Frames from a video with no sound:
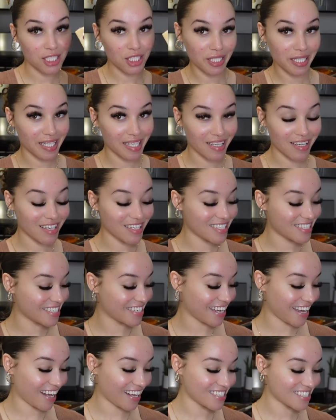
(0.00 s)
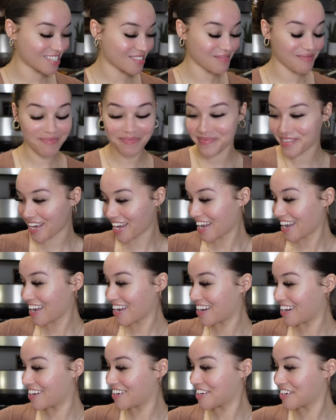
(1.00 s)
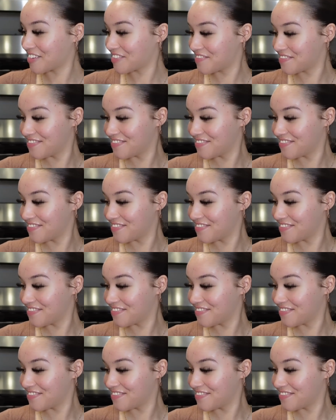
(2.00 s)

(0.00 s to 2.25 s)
cheese, yes ma'am.